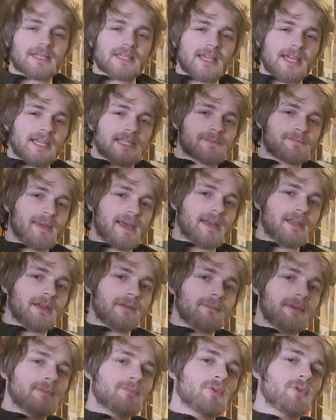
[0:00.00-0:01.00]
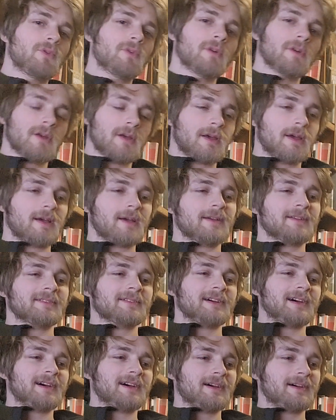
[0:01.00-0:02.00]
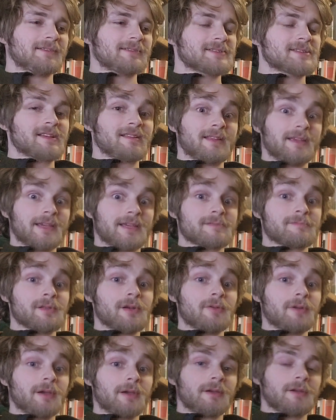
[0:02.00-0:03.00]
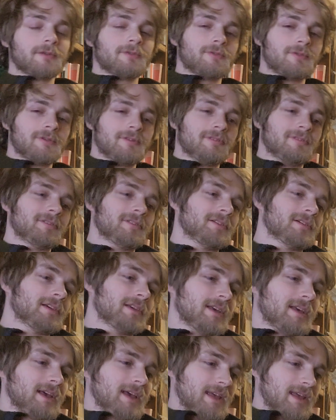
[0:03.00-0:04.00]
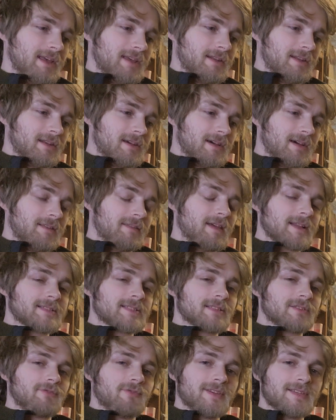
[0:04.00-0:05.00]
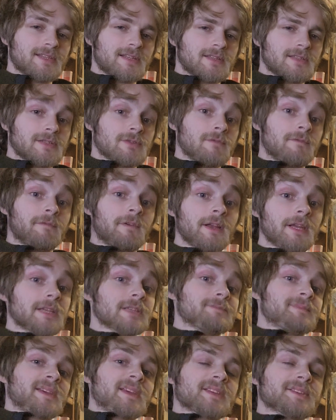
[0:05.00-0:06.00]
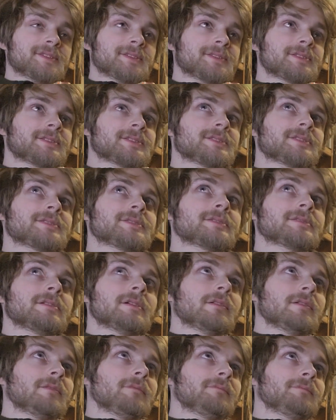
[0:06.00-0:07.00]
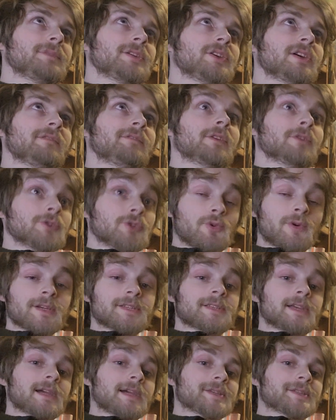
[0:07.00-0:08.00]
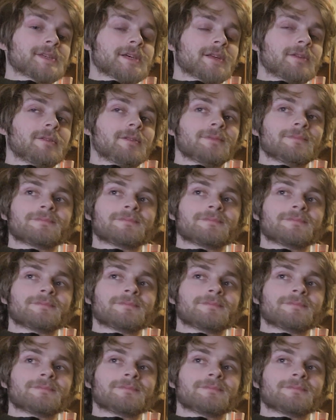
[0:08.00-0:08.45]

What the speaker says: expanding people suddenly exploding. And that's the reason it's so funny, is because it's you have no choice, like I said,